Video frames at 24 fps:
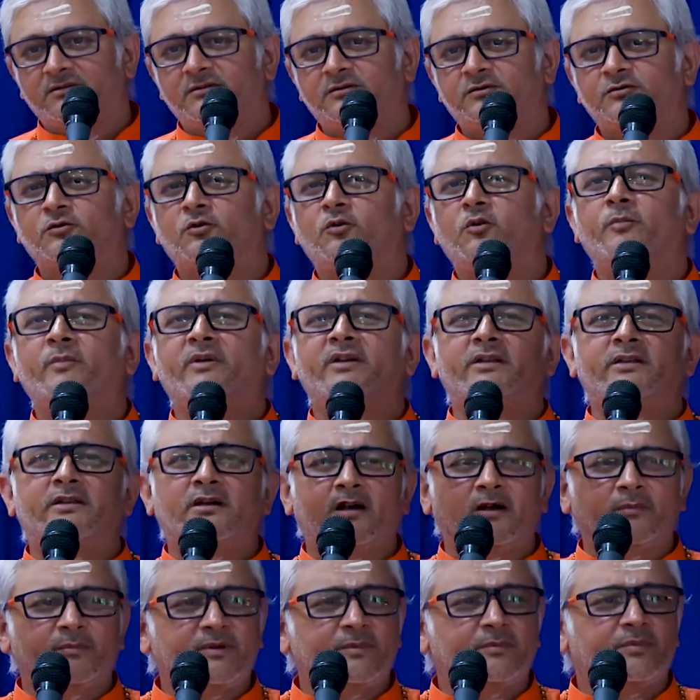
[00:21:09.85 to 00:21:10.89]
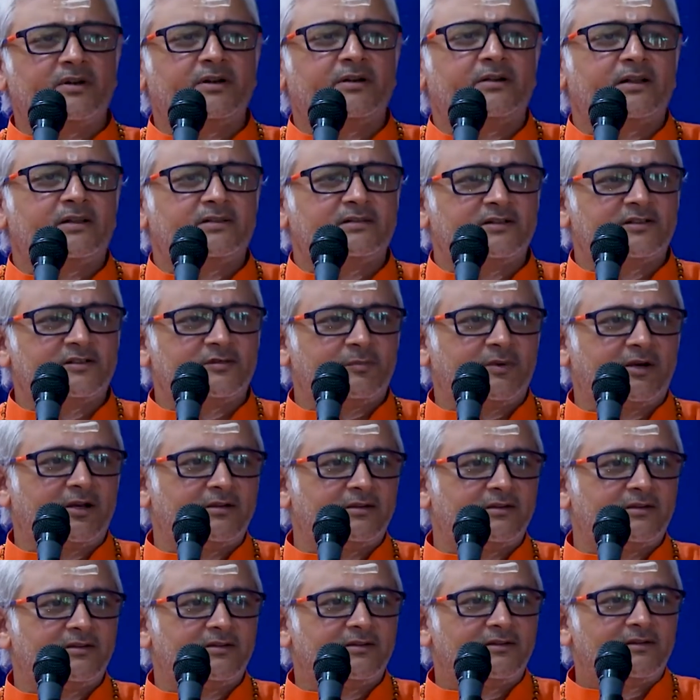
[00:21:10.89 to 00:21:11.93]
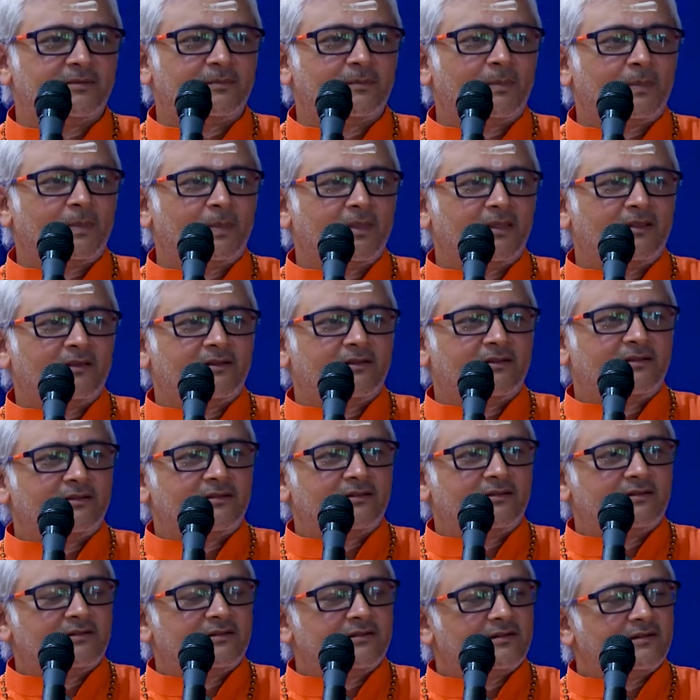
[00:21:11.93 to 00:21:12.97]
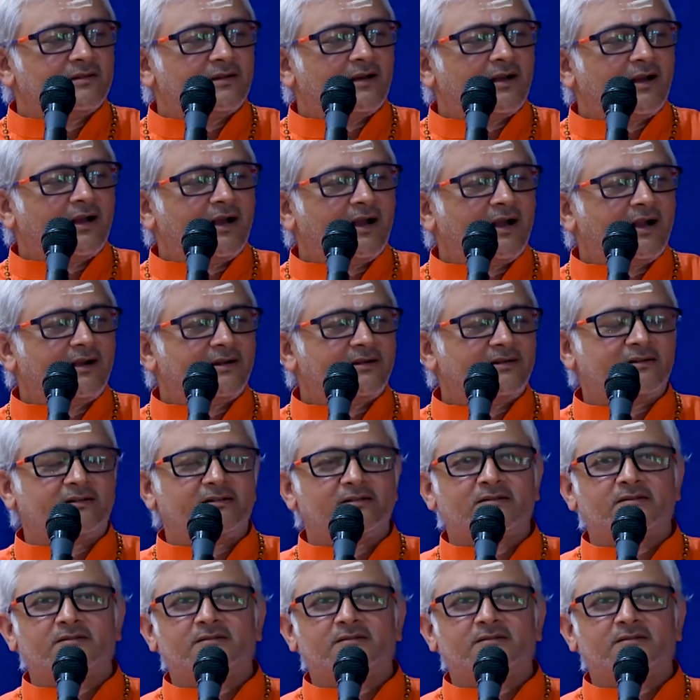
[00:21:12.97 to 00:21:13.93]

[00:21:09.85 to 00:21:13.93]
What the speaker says: So many young people it has inspired. And